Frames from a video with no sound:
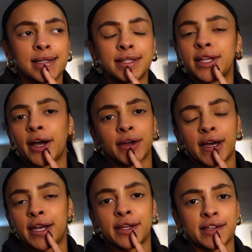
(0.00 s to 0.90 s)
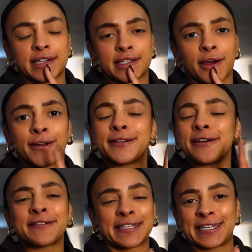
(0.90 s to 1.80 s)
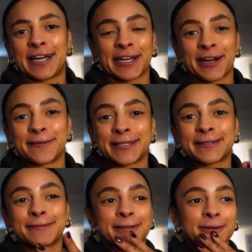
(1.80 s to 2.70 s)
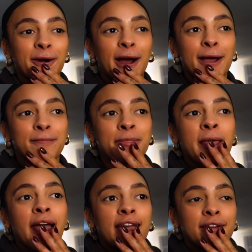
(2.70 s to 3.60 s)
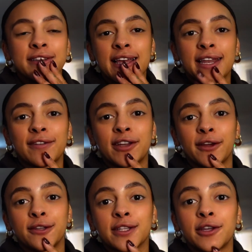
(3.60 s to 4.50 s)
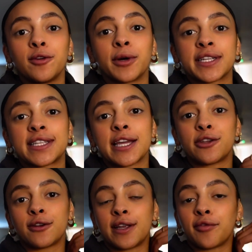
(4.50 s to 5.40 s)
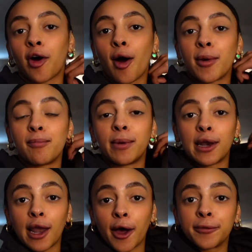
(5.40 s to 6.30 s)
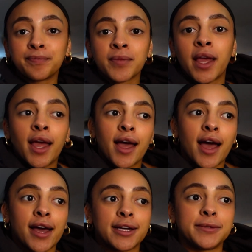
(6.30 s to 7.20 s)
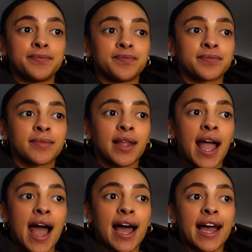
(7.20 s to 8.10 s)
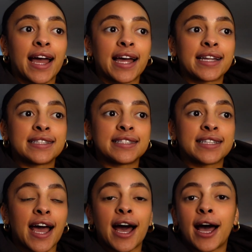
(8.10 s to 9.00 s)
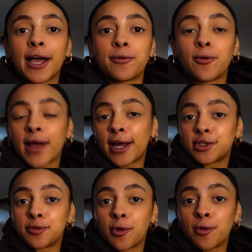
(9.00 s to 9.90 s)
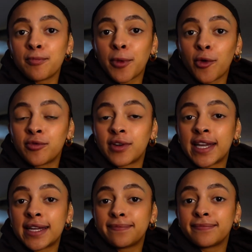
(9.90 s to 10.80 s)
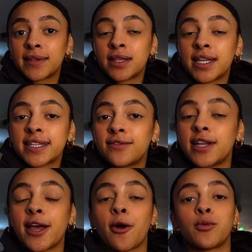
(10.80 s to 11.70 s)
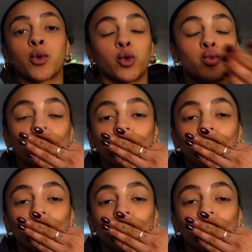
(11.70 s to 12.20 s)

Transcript: No, I don't think so. Don't forget to like, comment, and subscribe. If there's any videos that you want to see, do leave a comment below. And I will catch you all, hopefully, in the next video.